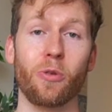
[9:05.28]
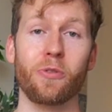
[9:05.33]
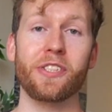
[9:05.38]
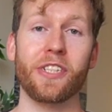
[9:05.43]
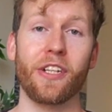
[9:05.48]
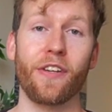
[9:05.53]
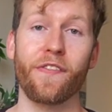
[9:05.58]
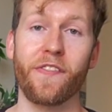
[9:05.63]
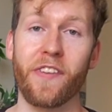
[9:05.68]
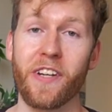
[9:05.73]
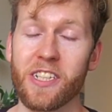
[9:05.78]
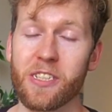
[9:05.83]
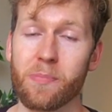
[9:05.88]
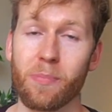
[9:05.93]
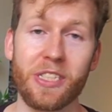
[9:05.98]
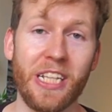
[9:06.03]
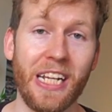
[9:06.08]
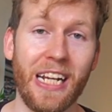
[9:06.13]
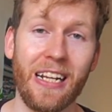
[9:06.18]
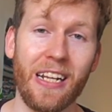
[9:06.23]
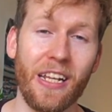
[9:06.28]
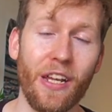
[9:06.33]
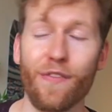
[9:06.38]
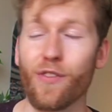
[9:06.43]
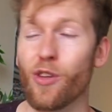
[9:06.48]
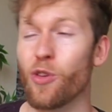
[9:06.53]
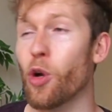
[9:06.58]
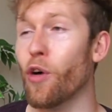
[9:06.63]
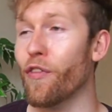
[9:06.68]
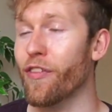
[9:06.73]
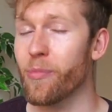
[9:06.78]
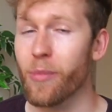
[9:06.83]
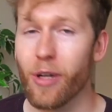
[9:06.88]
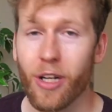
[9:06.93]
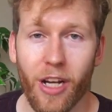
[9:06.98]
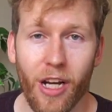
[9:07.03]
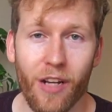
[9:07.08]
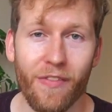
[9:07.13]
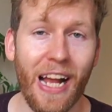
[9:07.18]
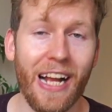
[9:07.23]
daunting at first, particularly if you're not from a
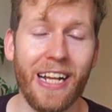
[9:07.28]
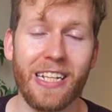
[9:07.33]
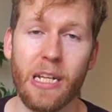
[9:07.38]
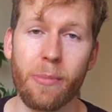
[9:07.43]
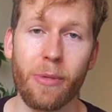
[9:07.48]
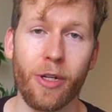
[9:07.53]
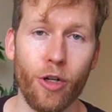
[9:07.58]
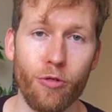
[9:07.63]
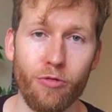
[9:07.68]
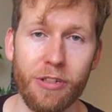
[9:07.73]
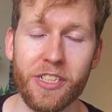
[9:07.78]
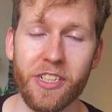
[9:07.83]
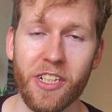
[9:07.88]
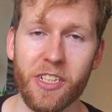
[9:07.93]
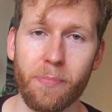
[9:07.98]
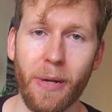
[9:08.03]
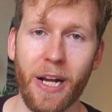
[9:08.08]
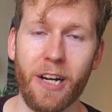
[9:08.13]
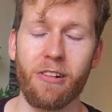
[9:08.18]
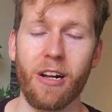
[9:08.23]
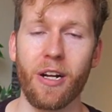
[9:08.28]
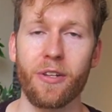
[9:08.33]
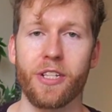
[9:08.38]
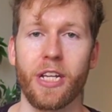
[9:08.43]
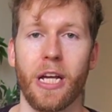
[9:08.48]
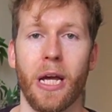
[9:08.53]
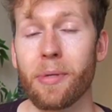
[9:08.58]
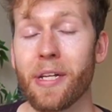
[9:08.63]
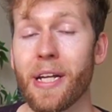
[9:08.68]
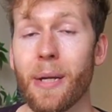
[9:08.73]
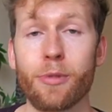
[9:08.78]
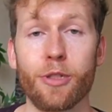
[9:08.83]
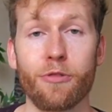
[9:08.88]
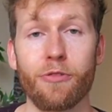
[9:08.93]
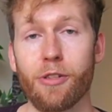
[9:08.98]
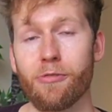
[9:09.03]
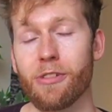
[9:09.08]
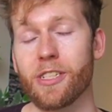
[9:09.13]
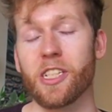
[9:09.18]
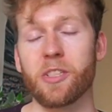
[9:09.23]
kind of academic or research background. Being able to
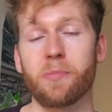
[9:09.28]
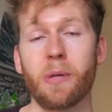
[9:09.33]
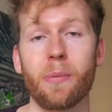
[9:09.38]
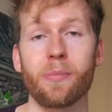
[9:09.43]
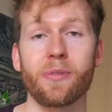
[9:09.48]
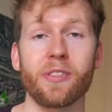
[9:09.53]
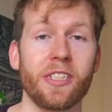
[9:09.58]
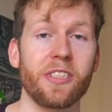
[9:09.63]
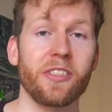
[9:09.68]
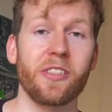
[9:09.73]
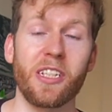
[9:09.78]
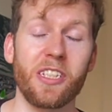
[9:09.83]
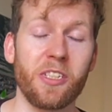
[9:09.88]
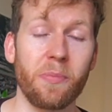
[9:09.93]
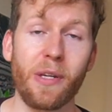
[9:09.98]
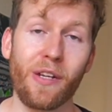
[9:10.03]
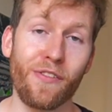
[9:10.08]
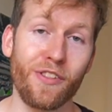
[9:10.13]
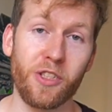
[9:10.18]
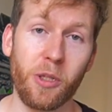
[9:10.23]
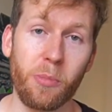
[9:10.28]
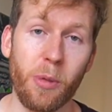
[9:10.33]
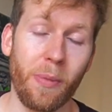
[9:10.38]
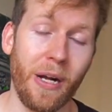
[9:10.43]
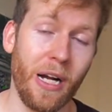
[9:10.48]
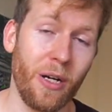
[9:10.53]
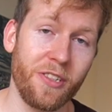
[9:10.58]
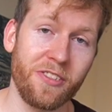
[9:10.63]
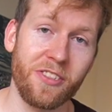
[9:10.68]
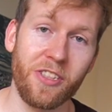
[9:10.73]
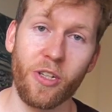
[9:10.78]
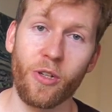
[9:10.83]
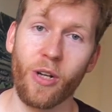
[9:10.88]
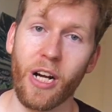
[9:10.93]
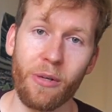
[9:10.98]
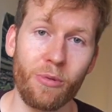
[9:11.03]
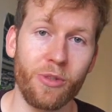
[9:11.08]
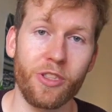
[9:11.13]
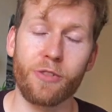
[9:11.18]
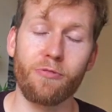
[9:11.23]
read research papers is a bit of a superpower, so
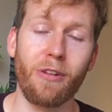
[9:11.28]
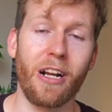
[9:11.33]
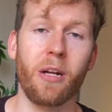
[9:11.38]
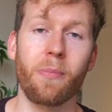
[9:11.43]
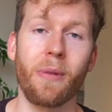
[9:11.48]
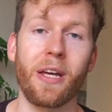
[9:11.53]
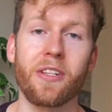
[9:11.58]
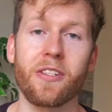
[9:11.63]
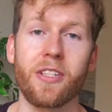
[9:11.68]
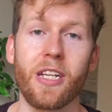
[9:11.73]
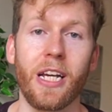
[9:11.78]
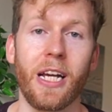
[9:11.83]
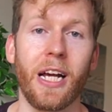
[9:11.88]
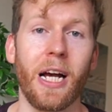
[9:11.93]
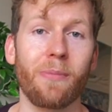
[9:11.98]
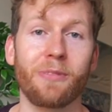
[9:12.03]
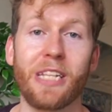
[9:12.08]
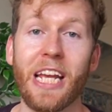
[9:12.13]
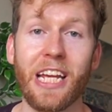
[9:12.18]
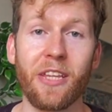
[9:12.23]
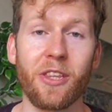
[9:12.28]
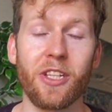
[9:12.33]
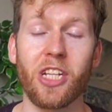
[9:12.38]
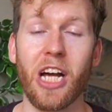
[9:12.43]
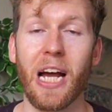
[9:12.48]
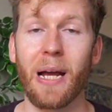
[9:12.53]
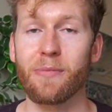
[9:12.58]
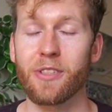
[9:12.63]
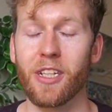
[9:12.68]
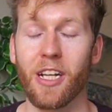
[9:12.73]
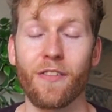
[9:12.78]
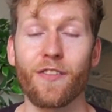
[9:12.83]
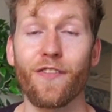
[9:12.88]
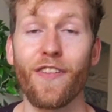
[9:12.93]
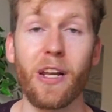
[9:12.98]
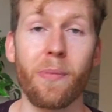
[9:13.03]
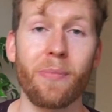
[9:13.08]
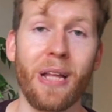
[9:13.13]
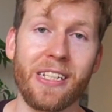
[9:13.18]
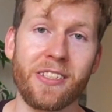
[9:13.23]
I would just recommend taking the time to kind of
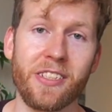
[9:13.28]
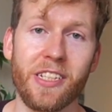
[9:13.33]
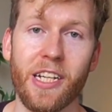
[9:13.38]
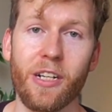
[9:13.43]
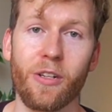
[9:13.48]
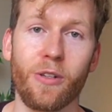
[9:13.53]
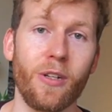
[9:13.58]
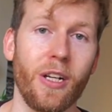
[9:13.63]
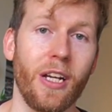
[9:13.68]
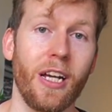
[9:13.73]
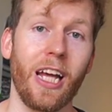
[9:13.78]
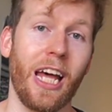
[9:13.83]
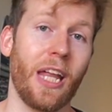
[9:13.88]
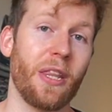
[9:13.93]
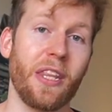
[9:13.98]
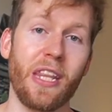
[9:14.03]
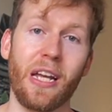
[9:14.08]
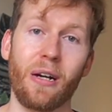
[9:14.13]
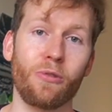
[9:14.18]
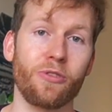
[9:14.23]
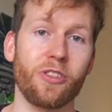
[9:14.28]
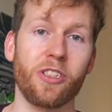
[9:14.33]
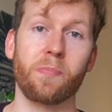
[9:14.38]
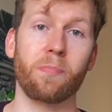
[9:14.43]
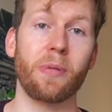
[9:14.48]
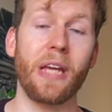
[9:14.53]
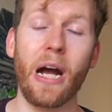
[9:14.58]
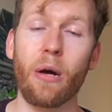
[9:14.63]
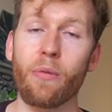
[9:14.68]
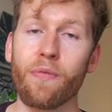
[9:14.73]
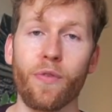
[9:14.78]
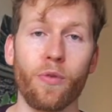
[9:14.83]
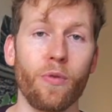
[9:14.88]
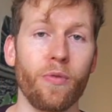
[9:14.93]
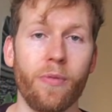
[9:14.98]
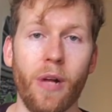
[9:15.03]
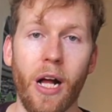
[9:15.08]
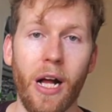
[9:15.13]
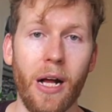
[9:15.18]
develop that skill, and then that will just be helpful